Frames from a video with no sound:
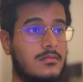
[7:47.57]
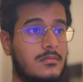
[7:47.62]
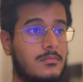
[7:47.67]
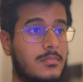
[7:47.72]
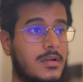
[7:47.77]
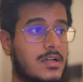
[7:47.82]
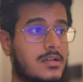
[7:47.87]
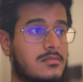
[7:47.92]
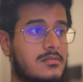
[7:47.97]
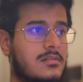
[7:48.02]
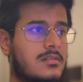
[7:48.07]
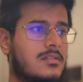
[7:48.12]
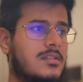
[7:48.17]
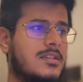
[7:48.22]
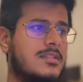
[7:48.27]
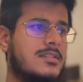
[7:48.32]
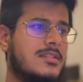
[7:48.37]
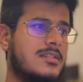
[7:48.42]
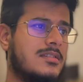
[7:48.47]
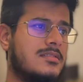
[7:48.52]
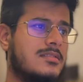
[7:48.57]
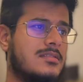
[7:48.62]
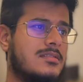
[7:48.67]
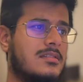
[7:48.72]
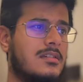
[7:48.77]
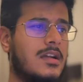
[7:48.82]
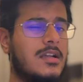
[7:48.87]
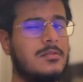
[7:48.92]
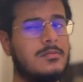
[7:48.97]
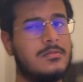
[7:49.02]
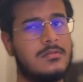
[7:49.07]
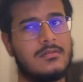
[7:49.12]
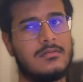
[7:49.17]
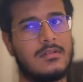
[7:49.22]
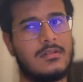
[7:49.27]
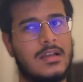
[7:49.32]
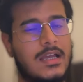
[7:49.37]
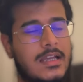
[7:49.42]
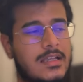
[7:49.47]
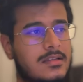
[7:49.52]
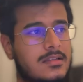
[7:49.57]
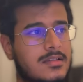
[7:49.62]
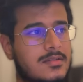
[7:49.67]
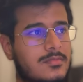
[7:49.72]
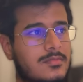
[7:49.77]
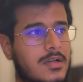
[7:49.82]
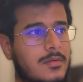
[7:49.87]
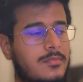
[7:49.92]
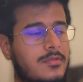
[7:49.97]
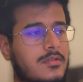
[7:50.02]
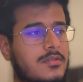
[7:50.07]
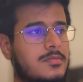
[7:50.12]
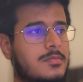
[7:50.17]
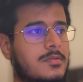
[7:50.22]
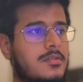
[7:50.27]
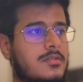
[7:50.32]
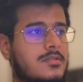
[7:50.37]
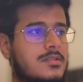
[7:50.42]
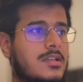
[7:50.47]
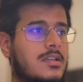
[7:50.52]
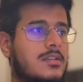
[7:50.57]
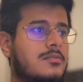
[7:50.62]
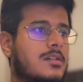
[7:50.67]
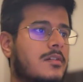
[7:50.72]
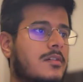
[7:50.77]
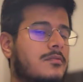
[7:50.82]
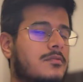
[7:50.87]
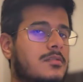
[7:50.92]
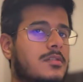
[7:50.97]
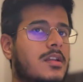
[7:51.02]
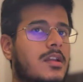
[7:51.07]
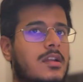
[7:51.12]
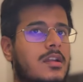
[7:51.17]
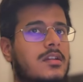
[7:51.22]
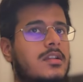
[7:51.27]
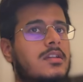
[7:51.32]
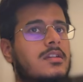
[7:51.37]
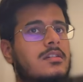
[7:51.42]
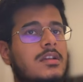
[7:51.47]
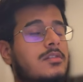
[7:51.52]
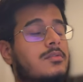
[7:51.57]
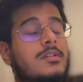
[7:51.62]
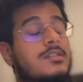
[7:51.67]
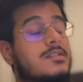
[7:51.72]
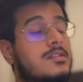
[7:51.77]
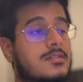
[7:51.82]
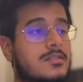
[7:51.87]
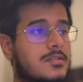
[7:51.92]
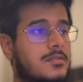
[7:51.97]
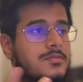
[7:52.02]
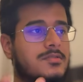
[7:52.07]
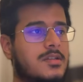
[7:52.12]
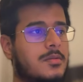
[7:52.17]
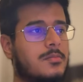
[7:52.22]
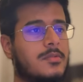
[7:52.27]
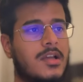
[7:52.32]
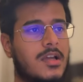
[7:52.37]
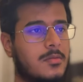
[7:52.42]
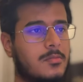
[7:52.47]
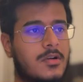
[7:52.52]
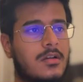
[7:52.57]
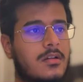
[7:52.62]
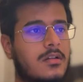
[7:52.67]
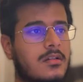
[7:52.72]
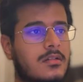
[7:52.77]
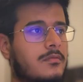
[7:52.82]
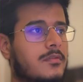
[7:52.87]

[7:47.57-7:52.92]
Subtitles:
But this is, I don't like this approach because then you have to directly, you can just use Gemini model.